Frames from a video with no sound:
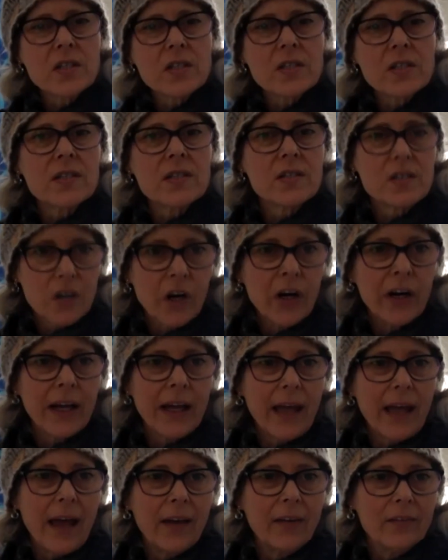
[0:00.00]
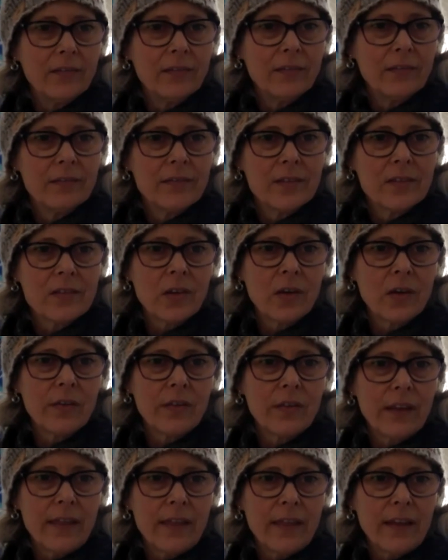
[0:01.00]
just start again. So
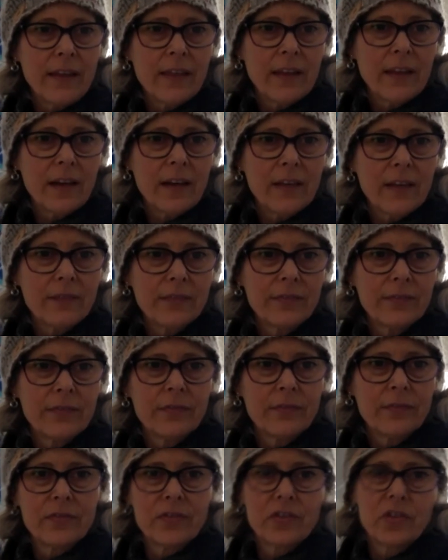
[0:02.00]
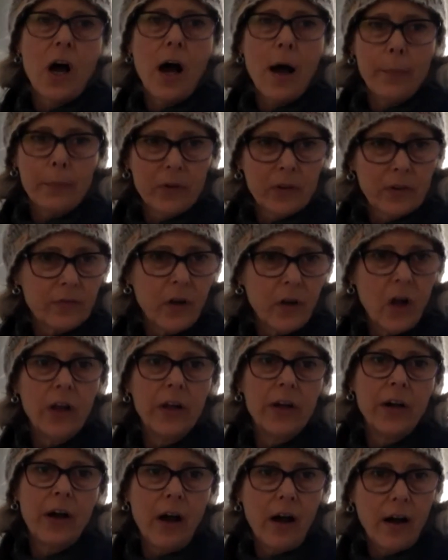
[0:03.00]
if I think that I've stopped or
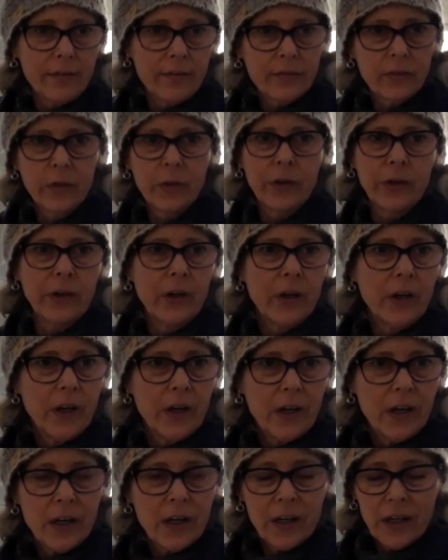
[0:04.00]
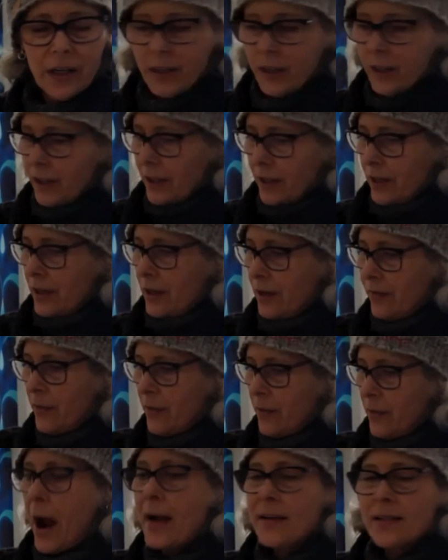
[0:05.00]
fallen off, or of
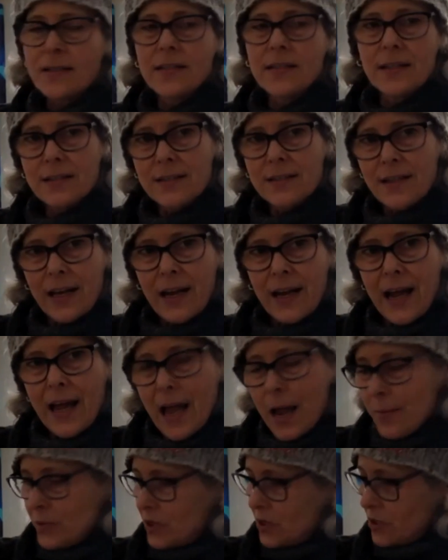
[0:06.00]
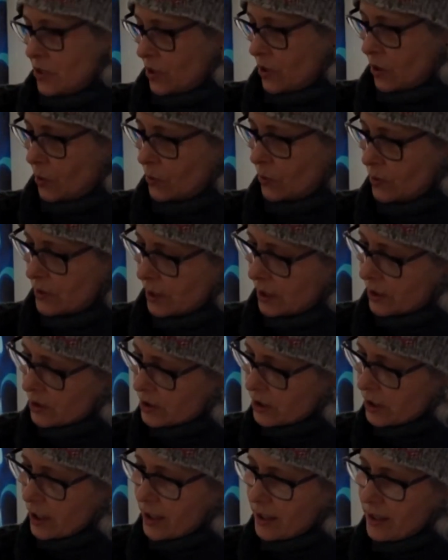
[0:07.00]
the practices that I aim to do,
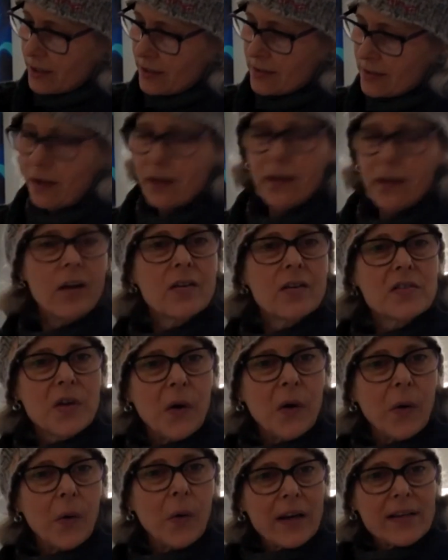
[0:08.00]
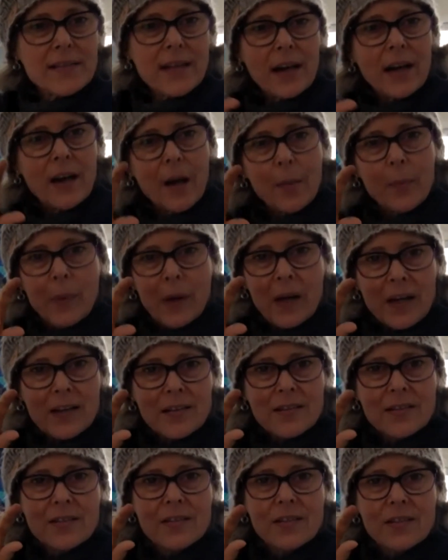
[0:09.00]
such as, and also I set it up
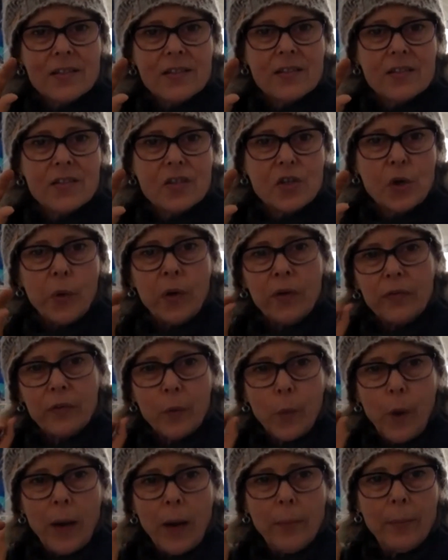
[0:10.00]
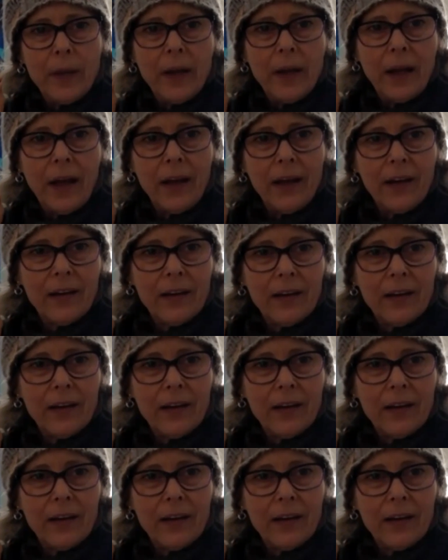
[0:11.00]
as just do it for 1 minute.